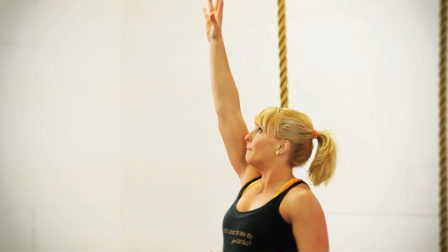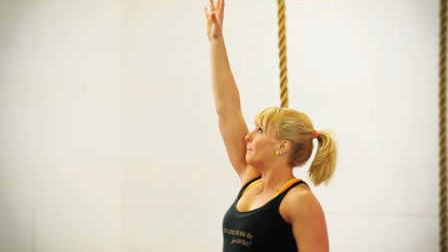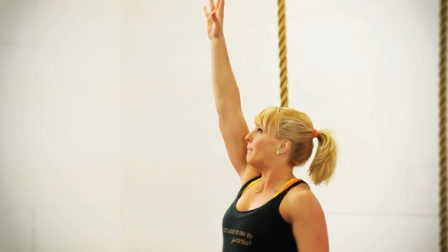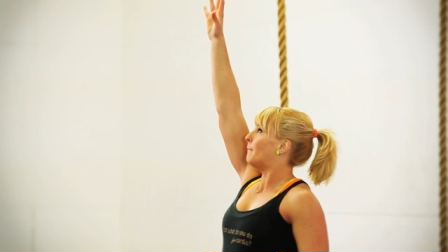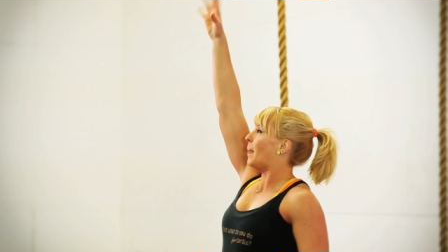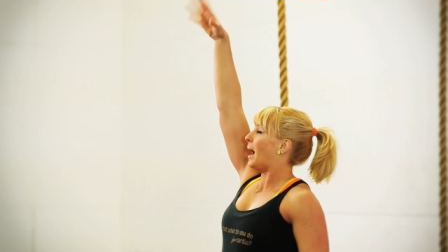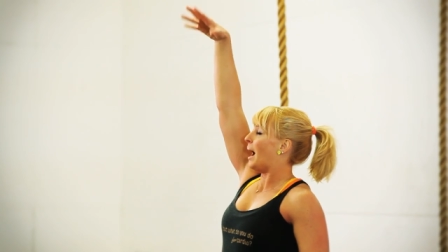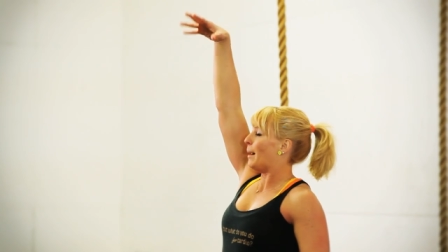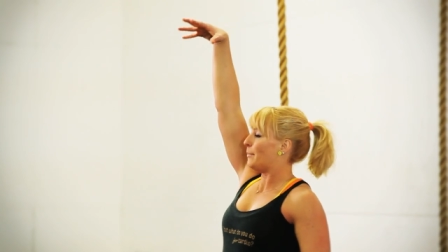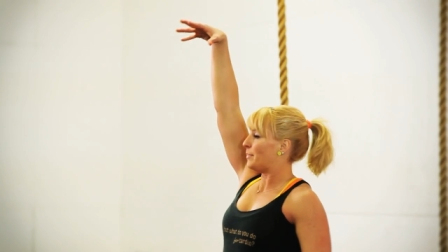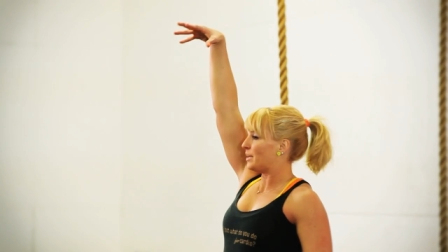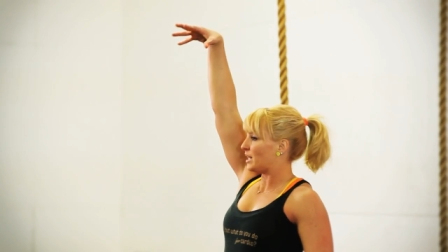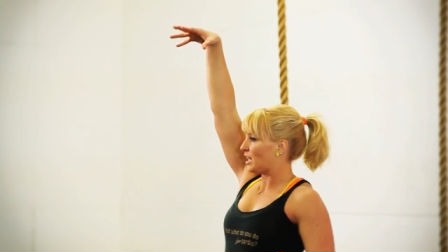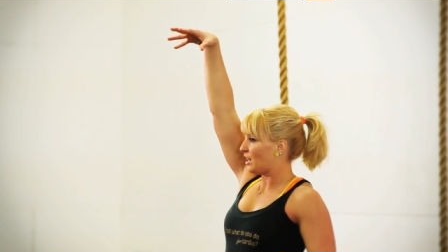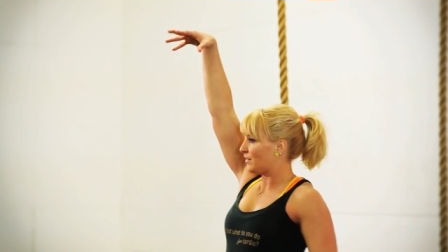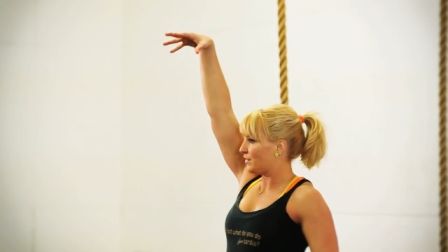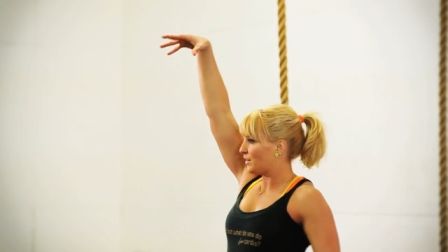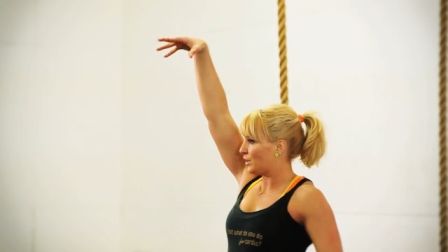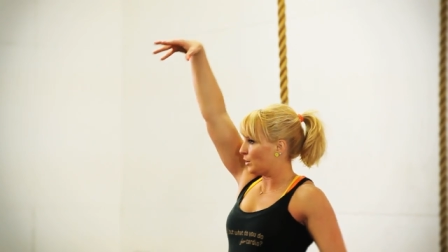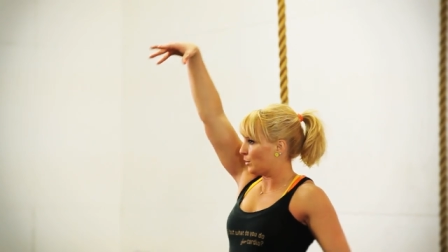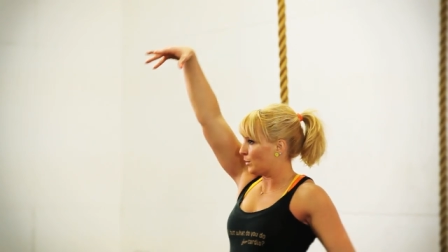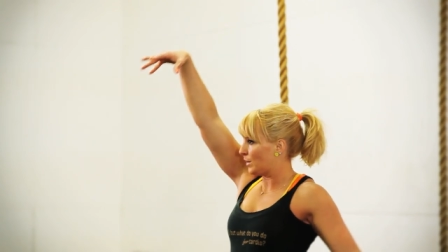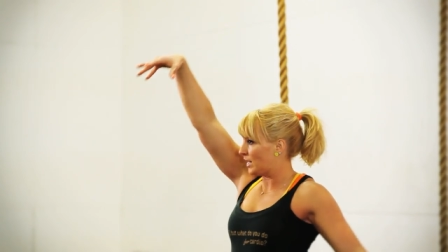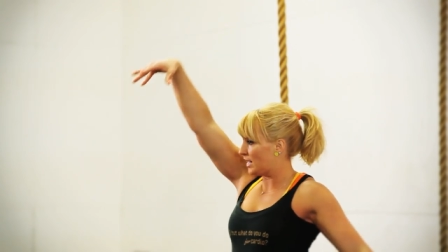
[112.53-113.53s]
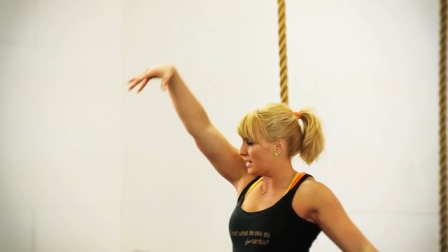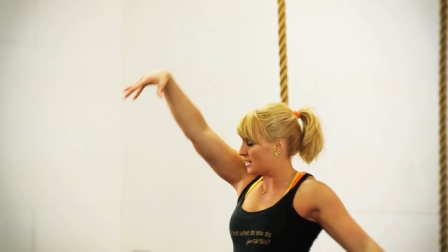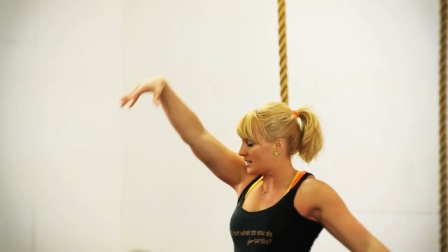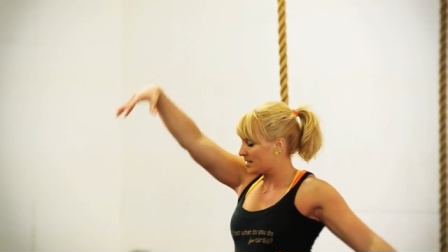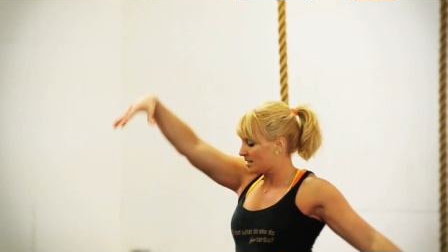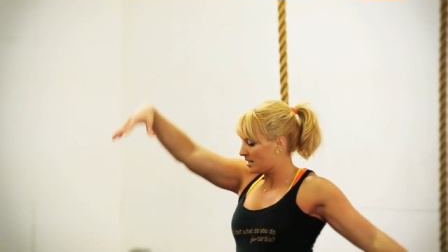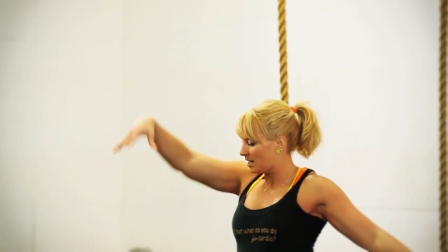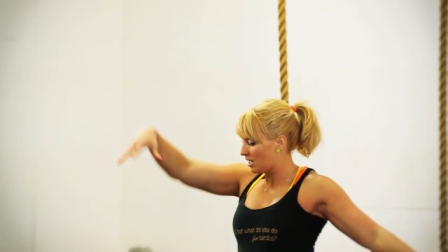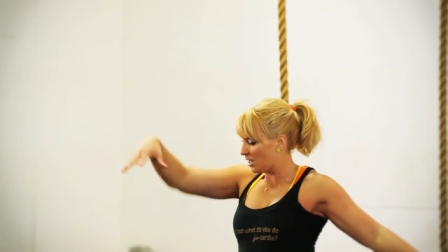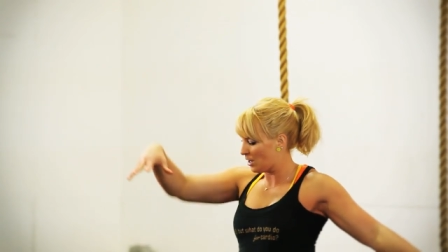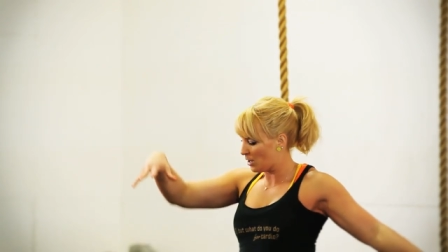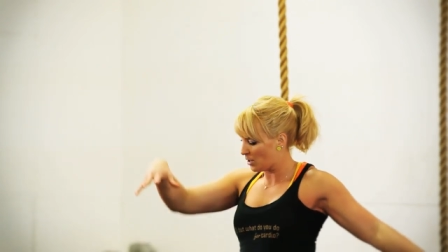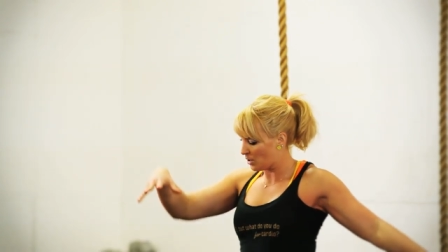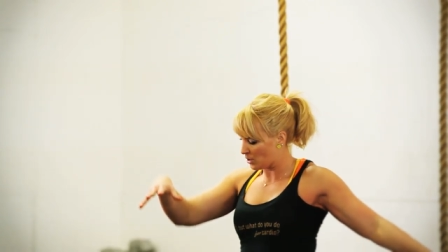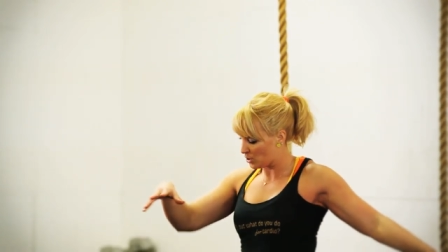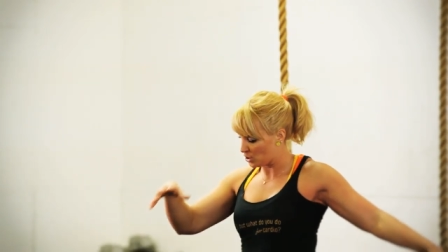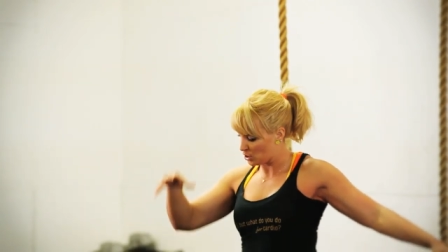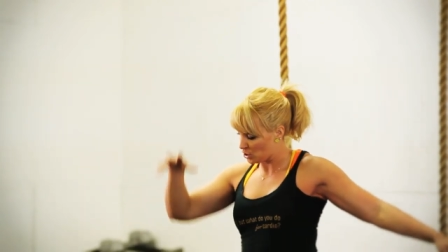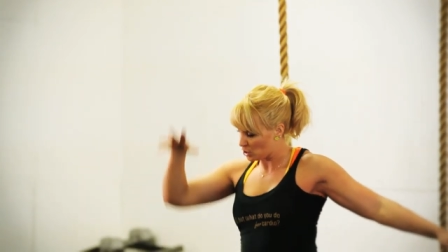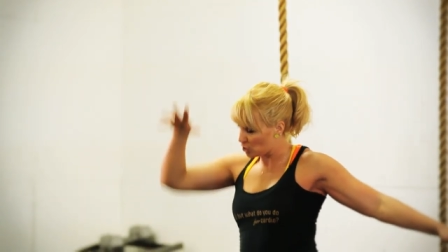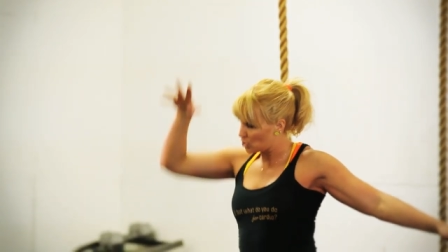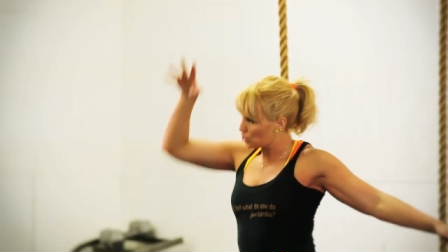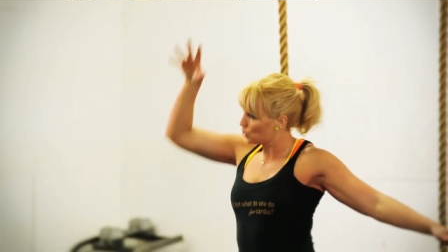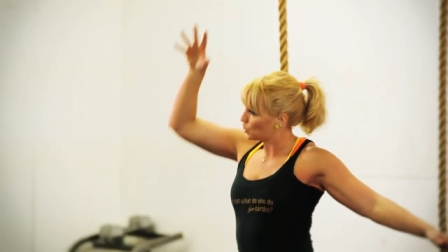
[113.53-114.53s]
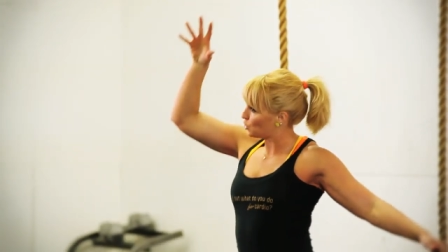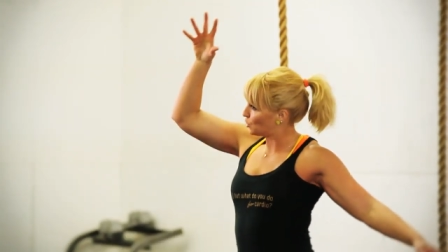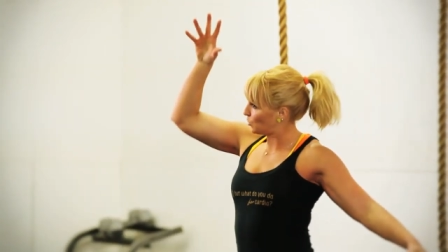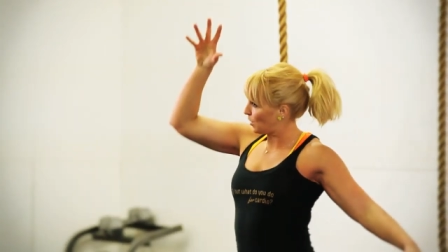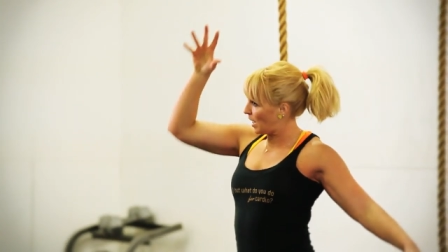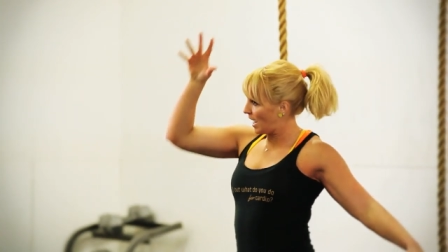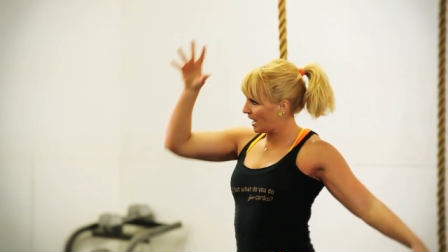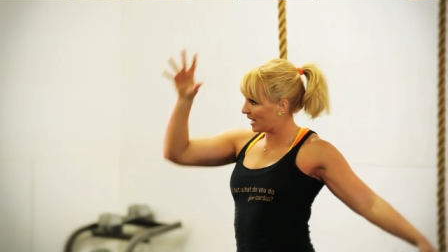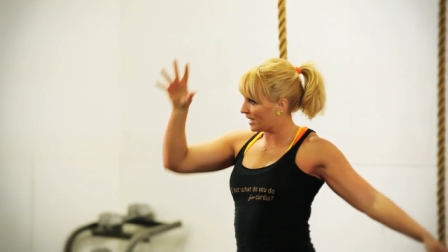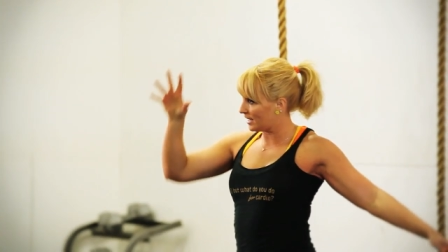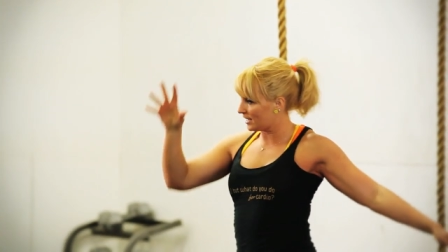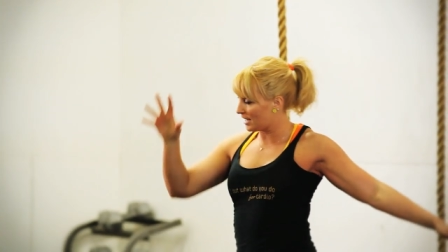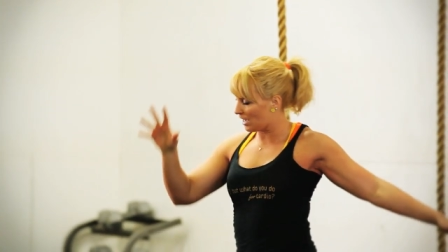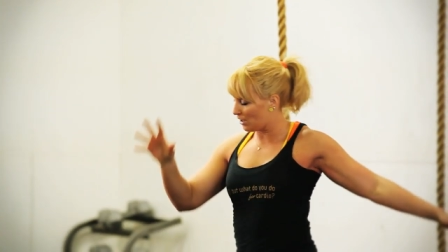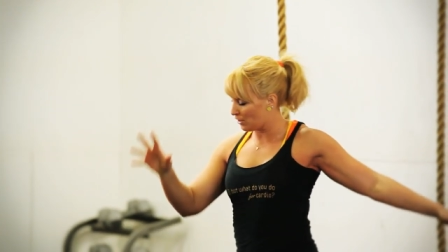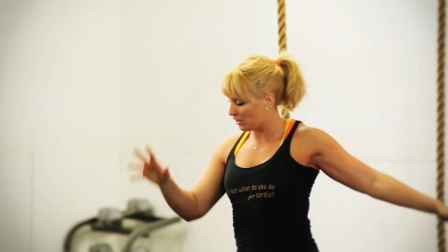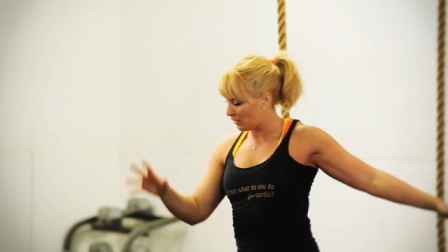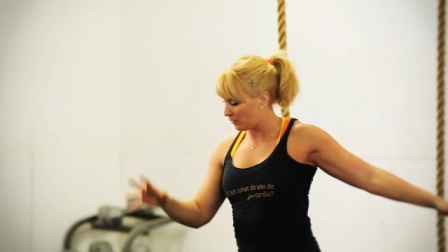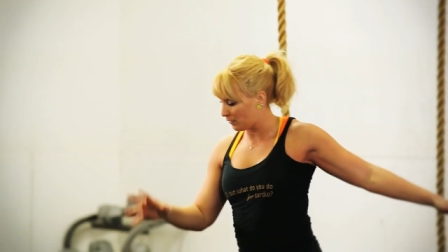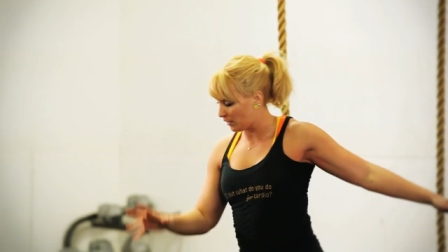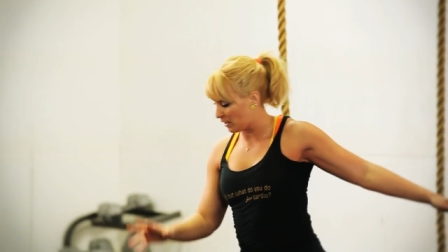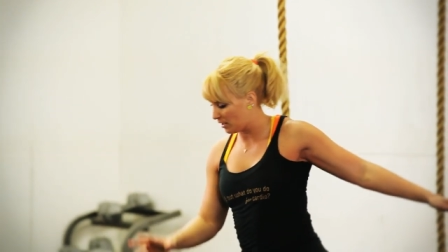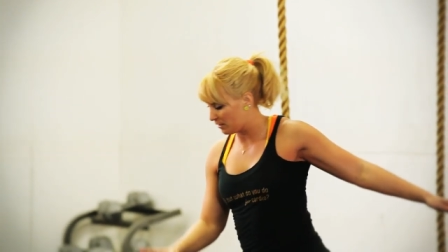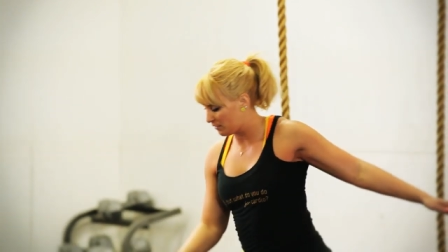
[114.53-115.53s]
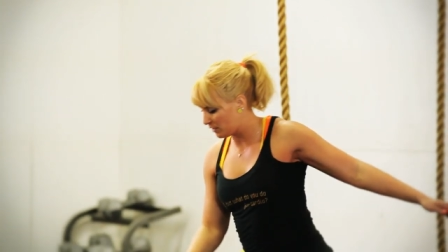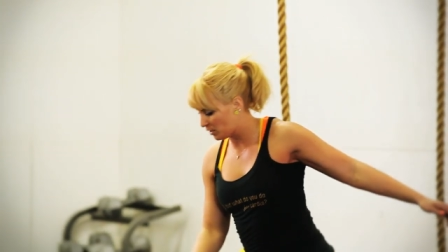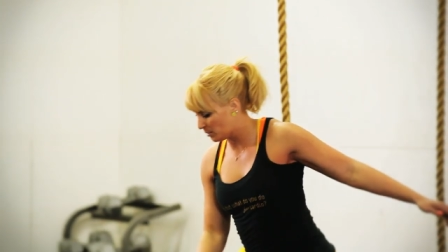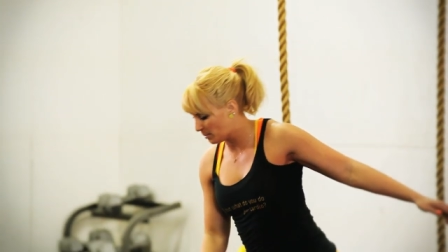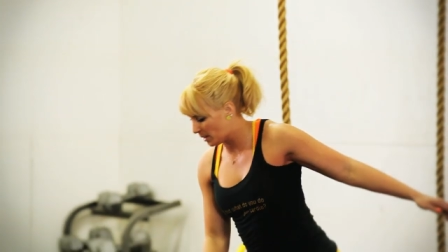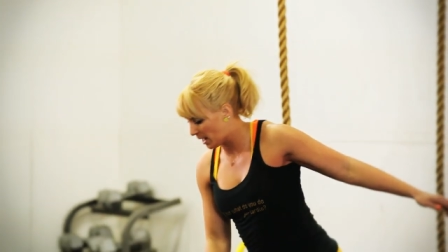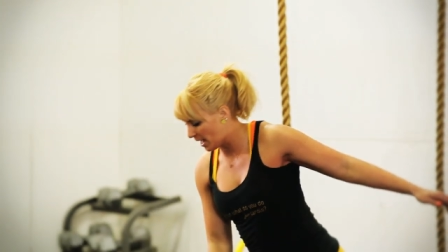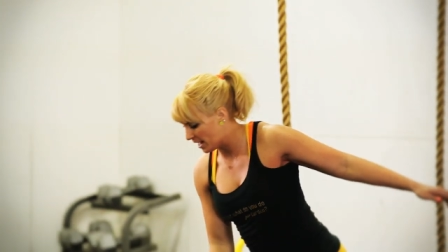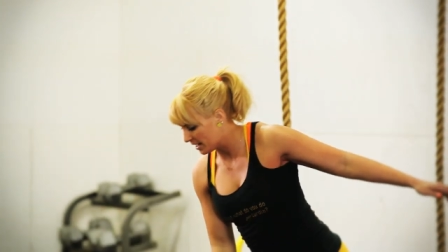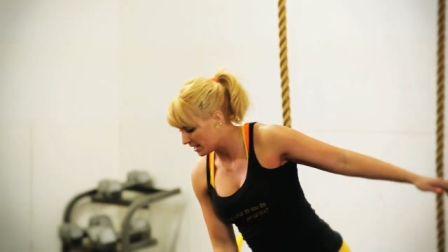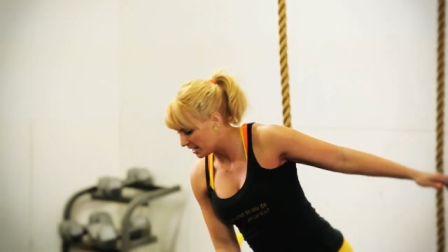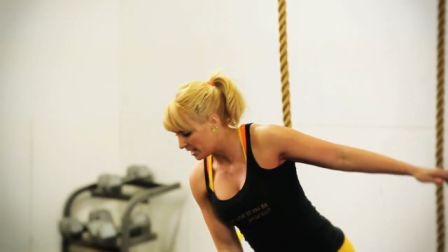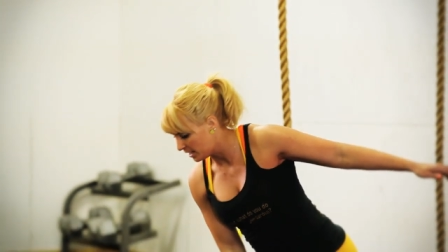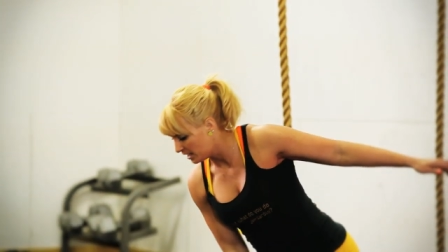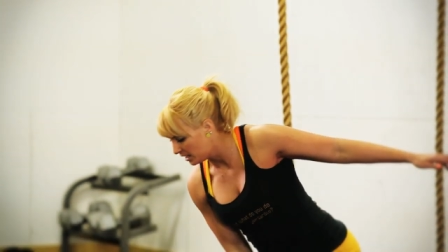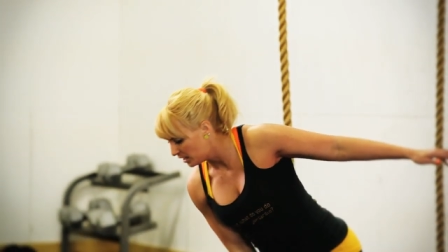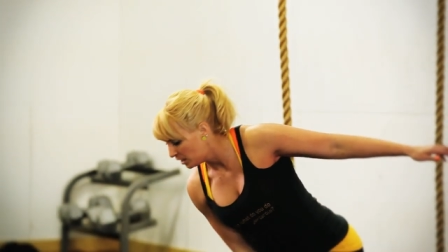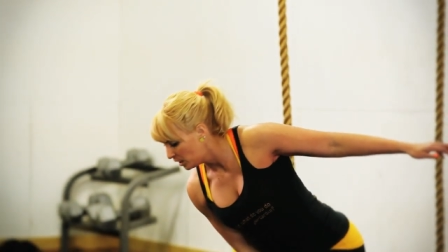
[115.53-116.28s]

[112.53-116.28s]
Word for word: pop it off your wrist, drag it down the front of your body,